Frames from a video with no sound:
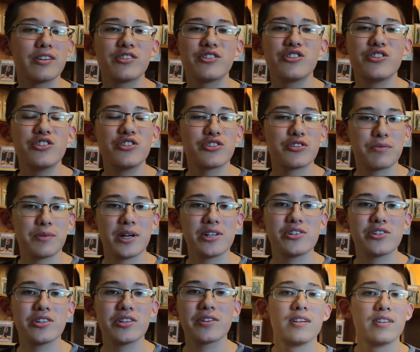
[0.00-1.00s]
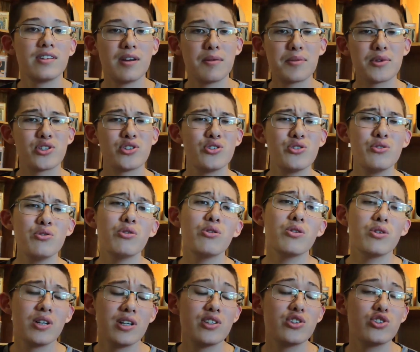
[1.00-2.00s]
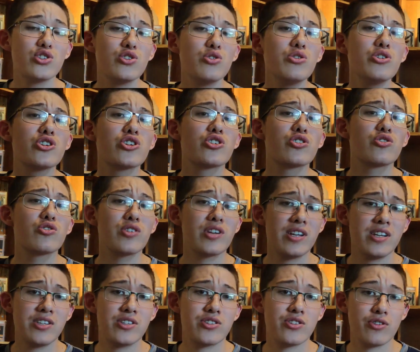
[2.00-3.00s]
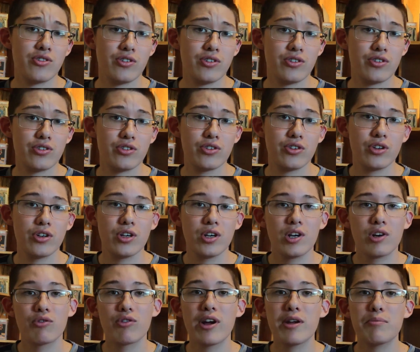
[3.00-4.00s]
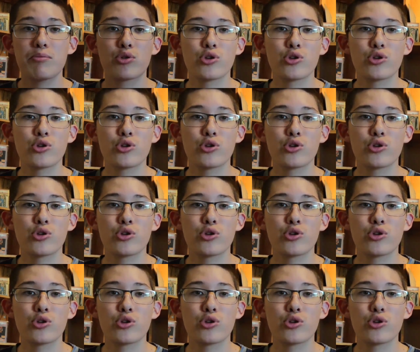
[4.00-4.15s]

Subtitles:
Do your budgeting. Number 2, do your research, right?